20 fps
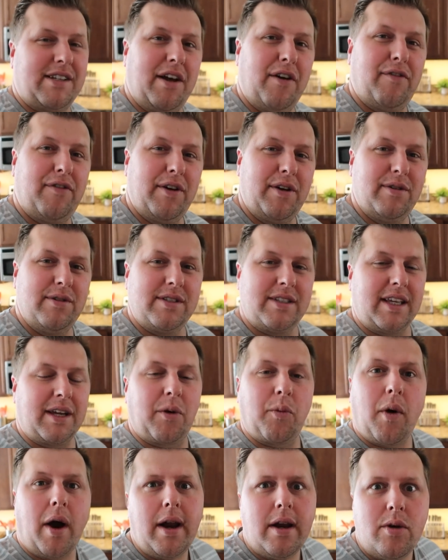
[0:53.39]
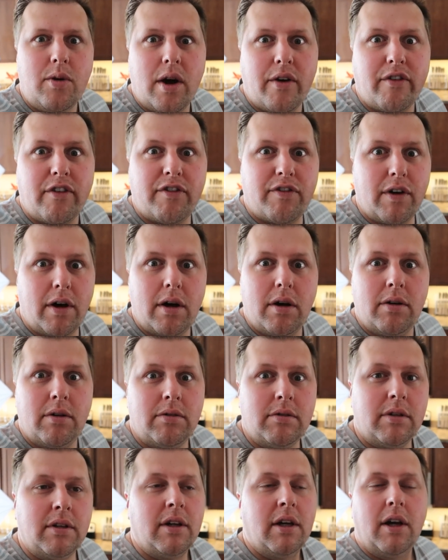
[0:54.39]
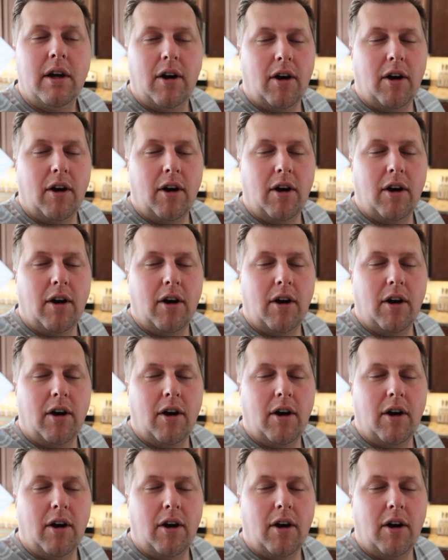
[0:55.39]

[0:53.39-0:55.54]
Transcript: cell phones. Like, why do you have a phone?